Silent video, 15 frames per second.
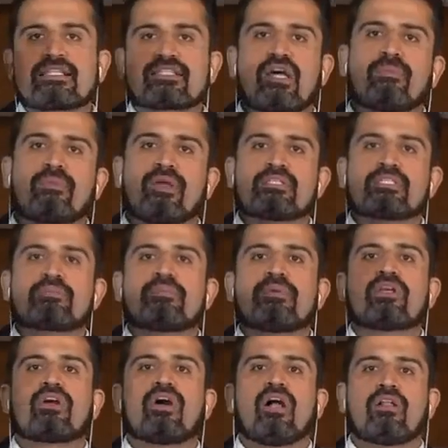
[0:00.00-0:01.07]
and sometimes it's
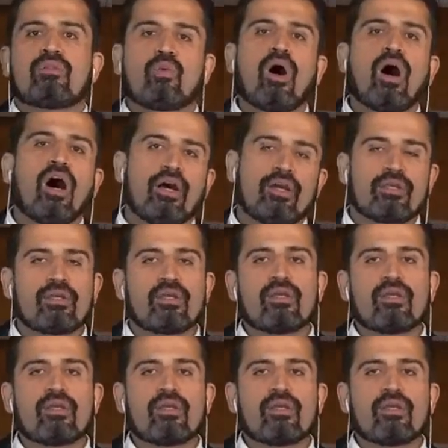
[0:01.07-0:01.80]
being called Y.